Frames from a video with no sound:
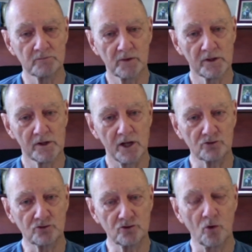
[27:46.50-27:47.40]
It
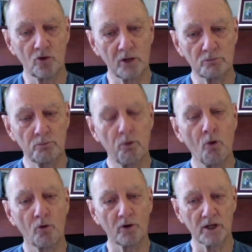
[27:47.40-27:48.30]
still keeps
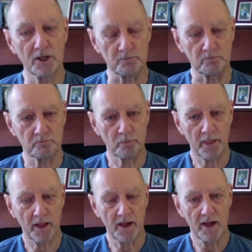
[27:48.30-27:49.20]
pouring in.
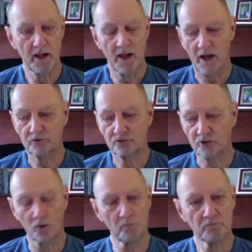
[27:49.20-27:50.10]
And
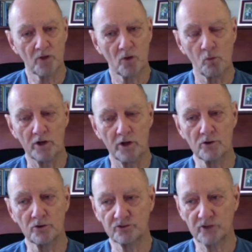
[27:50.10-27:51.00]
so when you
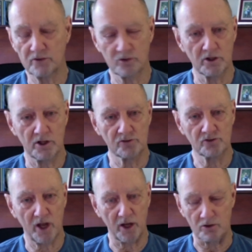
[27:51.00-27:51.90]
set an
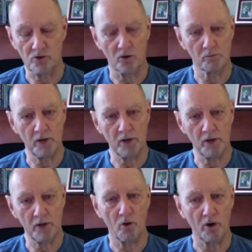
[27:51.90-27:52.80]
intent, you're much
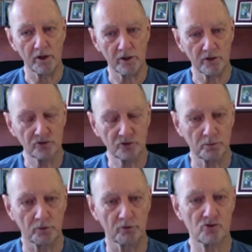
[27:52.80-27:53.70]
more in a
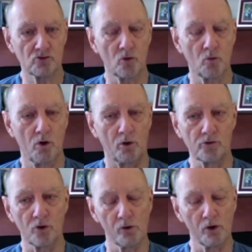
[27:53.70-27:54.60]
spiritual world.
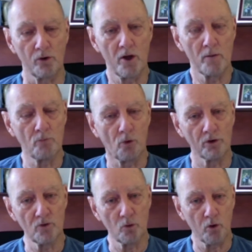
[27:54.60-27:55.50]
You're more in
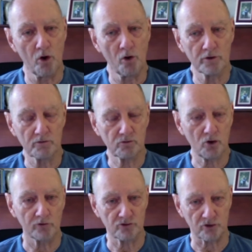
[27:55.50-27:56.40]
the world of
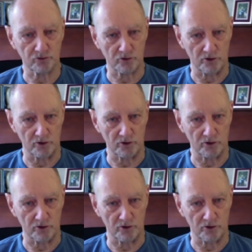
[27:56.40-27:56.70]
consciousness